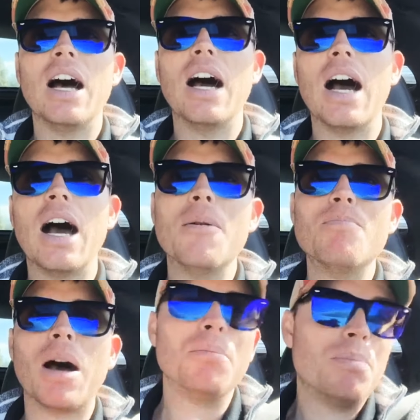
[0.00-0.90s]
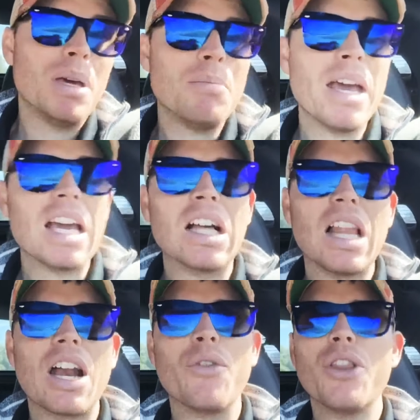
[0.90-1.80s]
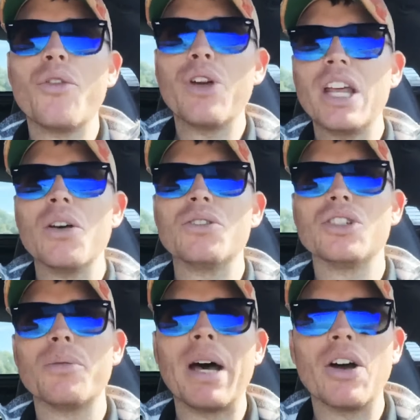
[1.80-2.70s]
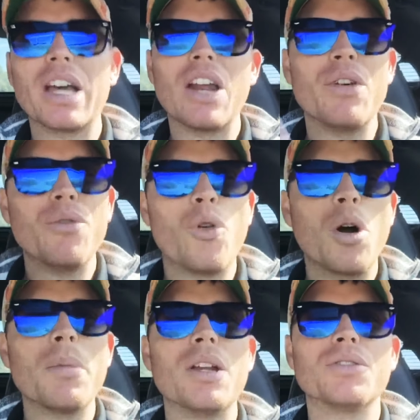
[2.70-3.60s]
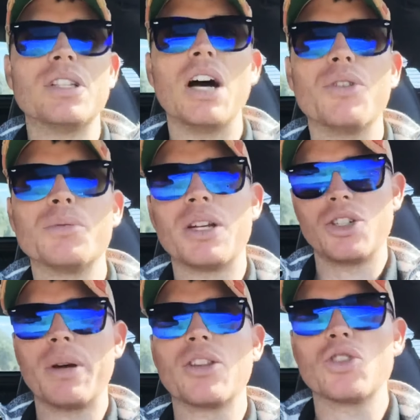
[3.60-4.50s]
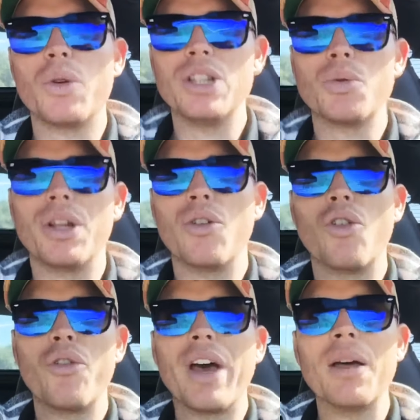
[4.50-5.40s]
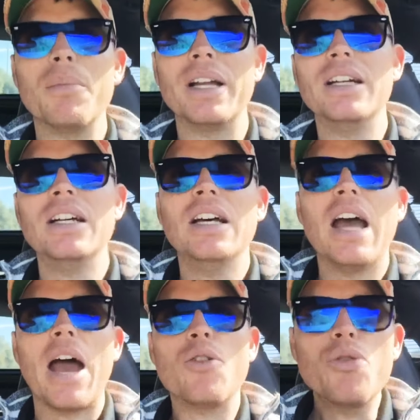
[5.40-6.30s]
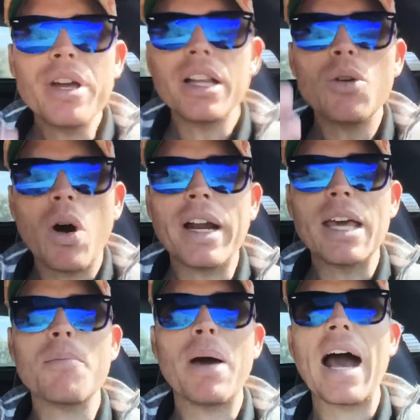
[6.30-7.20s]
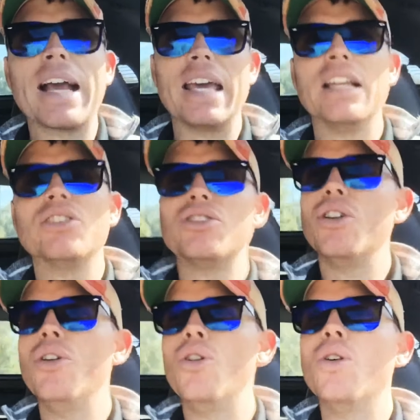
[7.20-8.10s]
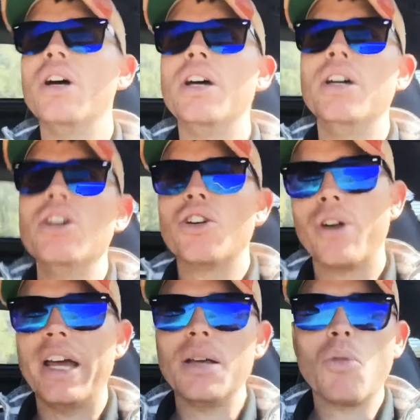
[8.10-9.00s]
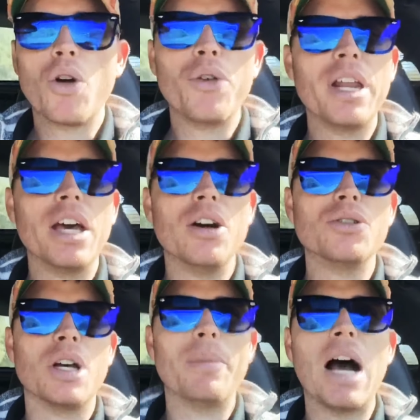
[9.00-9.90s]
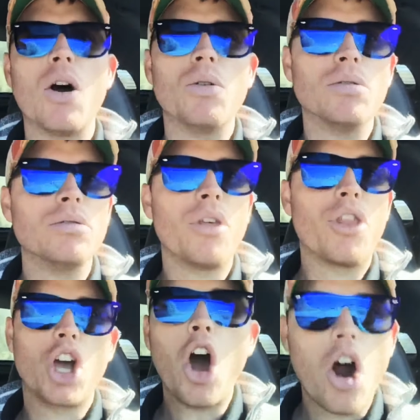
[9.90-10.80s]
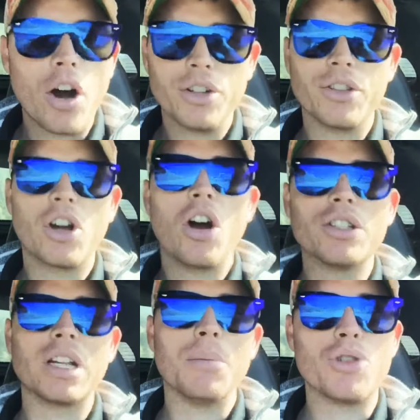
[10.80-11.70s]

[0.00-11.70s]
I've been making a lot of other videos just about kind of informative stuff, especially about the 2020 Corvette, but I really want to get back into creating more videos about the cars and the cars that I'm